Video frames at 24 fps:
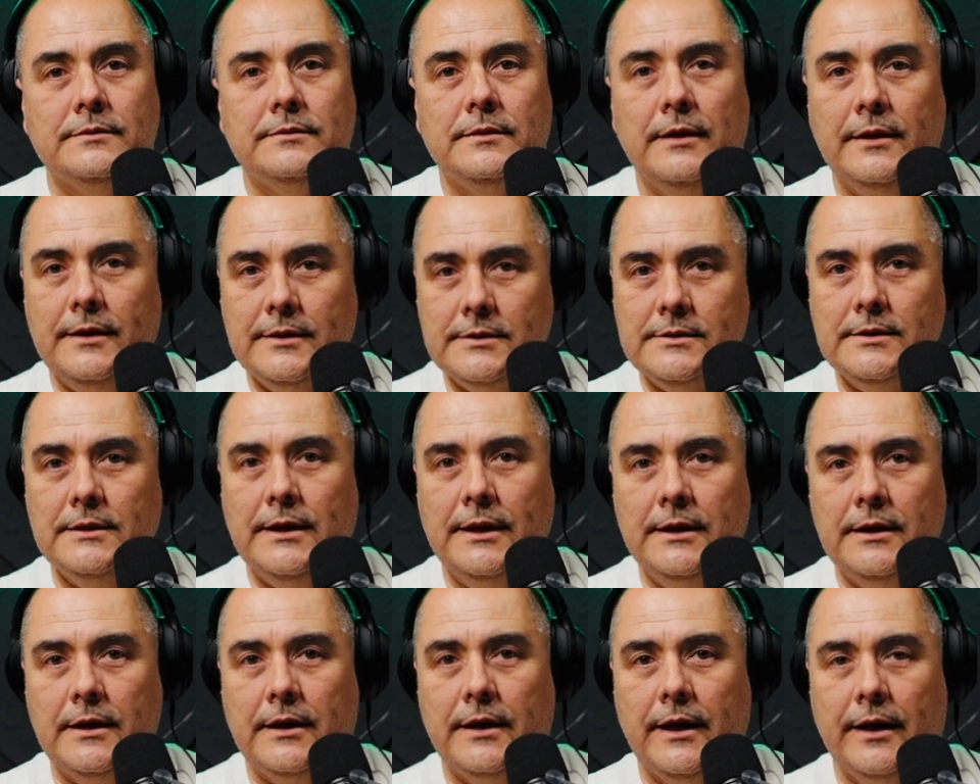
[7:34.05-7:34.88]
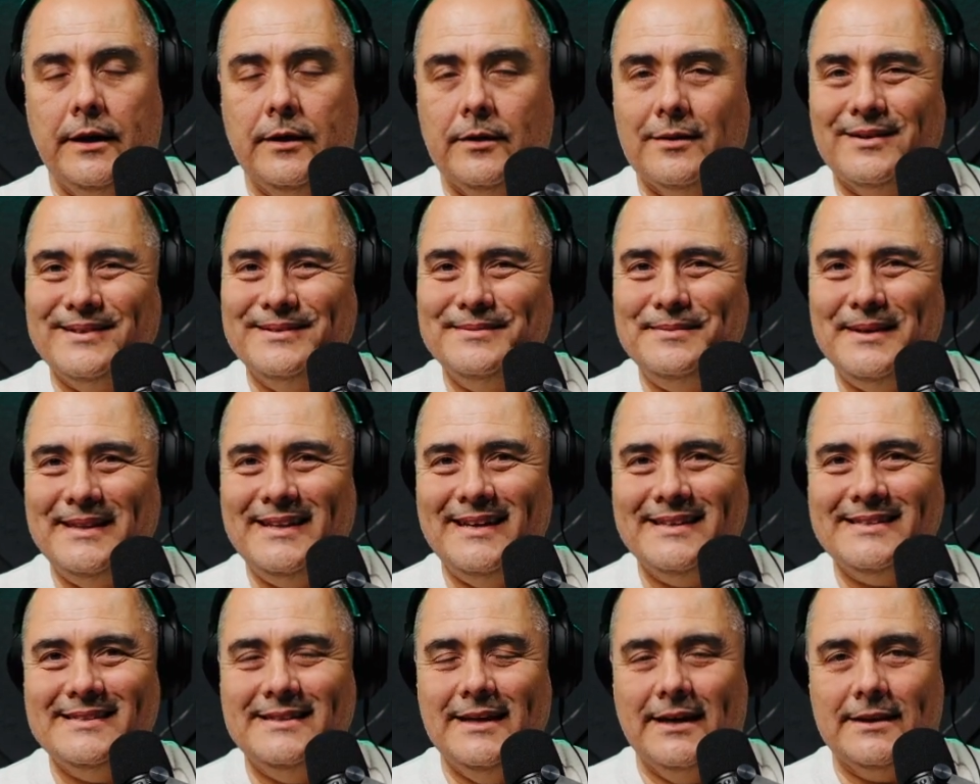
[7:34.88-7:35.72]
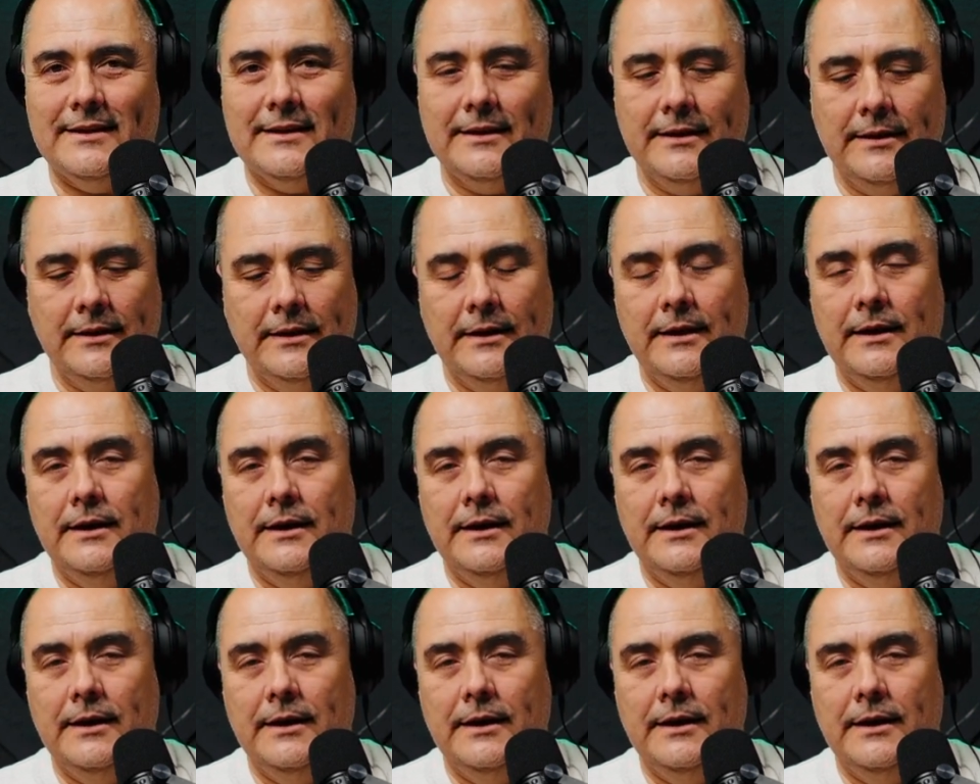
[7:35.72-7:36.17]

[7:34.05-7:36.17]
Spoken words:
Now, that's an indicator that that's nothing.